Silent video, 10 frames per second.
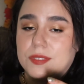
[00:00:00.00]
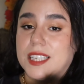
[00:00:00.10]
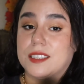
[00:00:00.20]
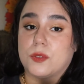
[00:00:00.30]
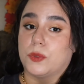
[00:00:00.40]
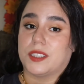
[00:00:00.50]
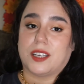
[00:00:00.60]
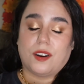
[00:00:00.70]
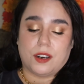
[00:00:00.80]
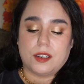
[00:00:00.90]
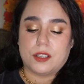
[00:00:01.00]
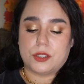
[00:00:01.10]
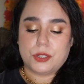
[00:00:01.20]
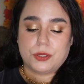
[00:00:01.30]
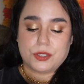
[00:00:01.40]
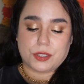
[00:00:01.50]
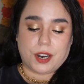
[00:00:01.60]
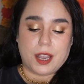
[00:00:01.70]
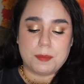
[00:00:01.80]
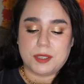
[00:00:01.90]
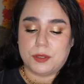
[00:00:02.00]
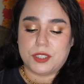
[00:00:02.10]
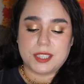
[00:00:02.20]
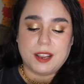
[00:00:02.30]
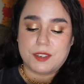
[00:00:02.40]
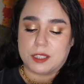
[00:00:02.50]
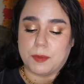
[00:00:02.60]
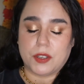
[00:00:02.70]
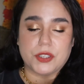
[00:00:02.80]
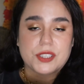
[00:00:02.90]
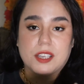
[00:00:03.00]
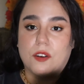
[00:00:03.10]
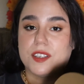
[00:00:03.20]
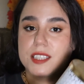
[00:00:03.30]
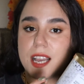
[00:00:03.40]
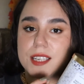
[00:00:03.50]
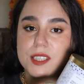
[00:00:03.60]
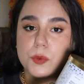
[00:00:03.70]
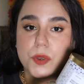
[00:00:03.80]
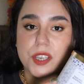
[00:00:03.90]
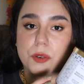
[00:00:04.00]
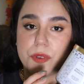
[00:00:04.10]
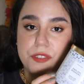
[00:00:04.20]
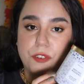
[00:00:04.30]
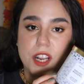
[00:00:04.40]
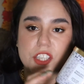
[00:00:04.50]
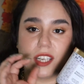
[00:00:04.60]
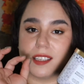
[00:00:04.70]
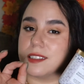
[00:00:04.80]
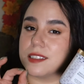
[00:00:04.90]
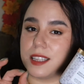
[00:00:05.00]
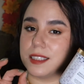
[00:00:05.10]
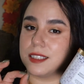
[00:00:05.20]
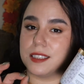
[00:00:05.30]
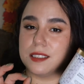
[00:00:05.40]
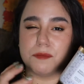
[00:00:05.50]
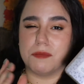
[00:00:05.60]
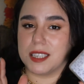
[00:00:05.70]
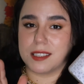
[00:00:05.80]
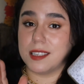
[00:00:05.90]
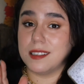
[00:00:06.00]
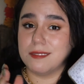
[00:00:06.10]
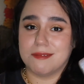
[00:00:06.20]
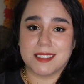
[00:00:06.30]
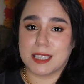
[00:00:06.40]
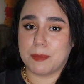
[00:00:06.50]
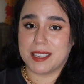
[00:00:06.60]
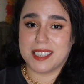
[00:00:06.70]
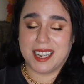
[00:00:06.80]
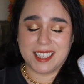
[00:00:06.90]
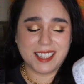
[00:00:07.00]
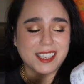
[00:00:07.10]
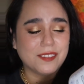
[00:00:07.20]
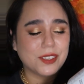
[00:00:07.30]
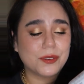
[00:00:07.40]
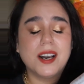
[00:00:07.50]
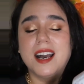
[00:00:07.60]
It's really hard to describe. You just have to smell it yourself. It's kind of sweet, refreshing, and slightly musky. It's the best I can give you.